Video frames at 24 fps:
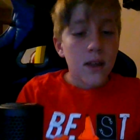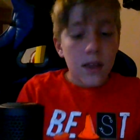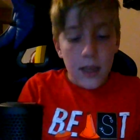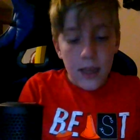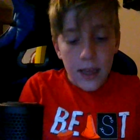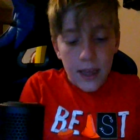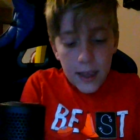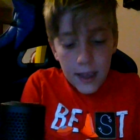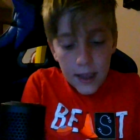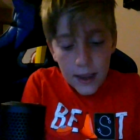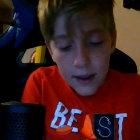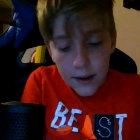
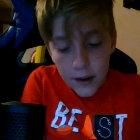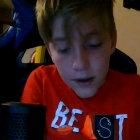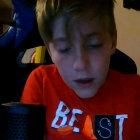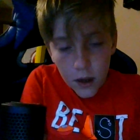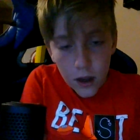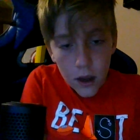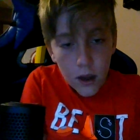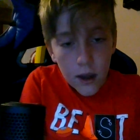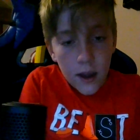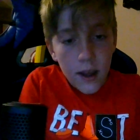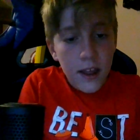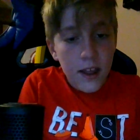And
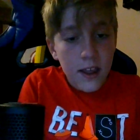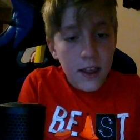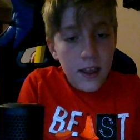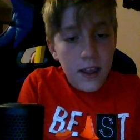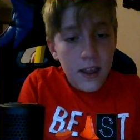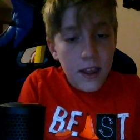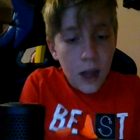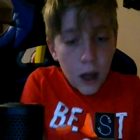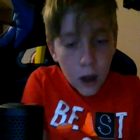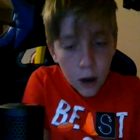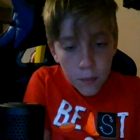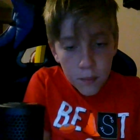uh,
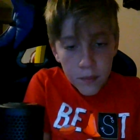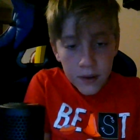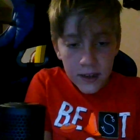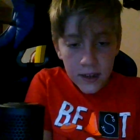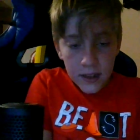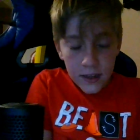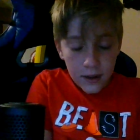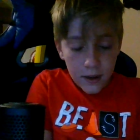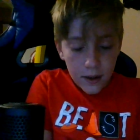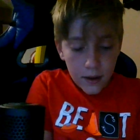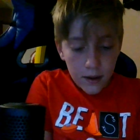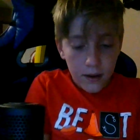how
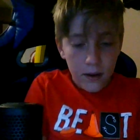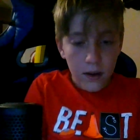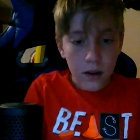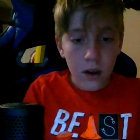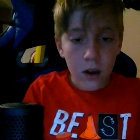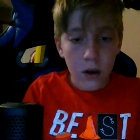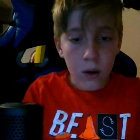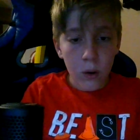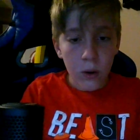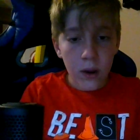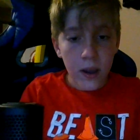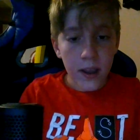many
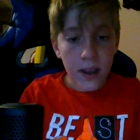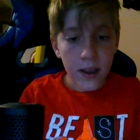no?